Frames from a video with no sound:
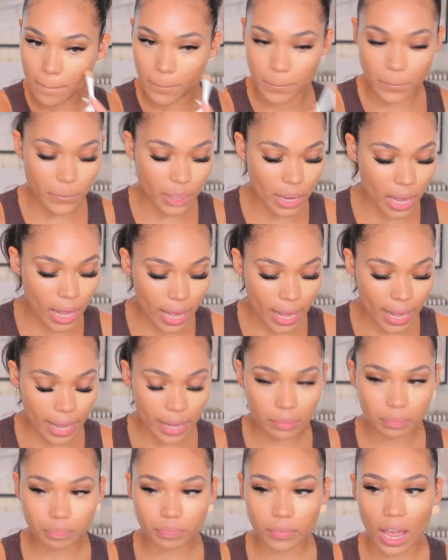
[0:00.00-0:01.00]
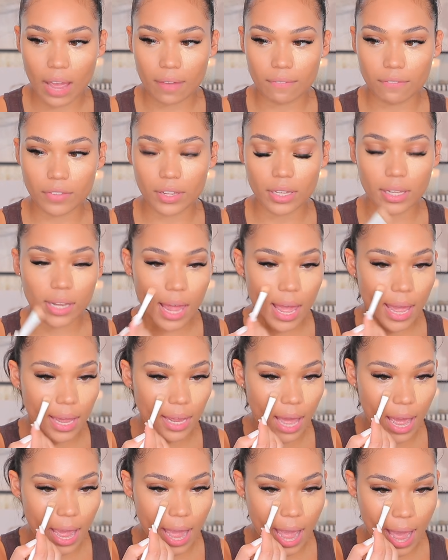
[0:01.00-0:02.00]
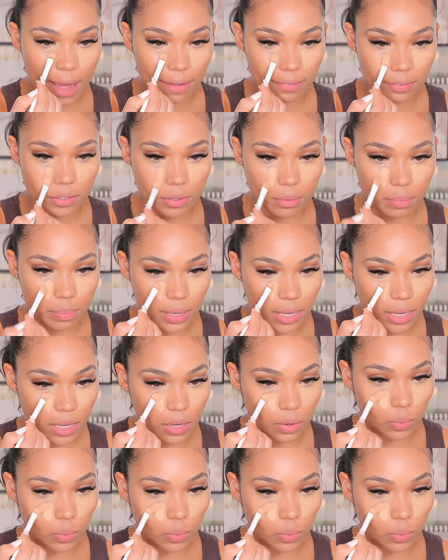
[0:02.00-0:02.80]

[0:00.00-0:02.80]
but I feel like I have to be